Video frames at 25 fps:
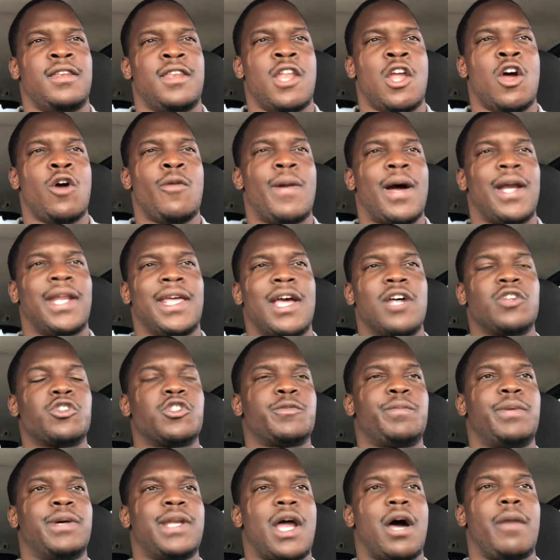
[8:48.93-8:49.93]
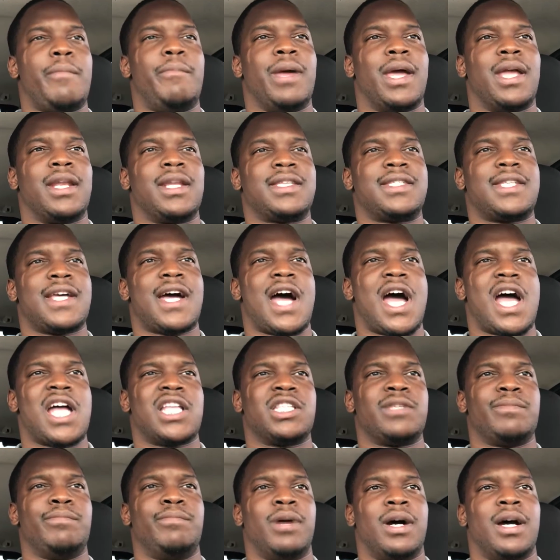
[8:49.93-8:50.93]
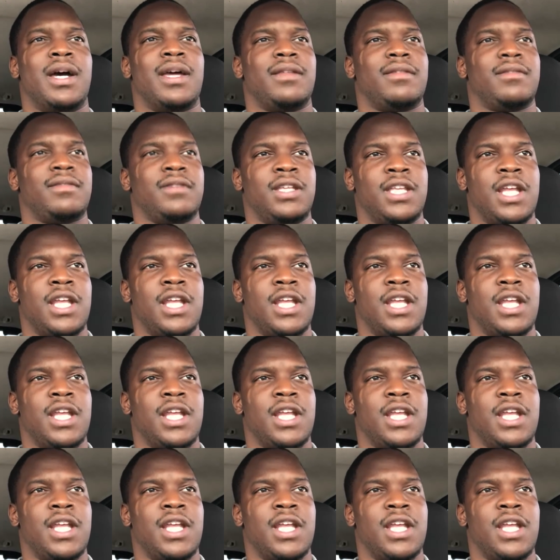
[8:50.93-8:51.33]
nobody else was putting out Bandit Signs but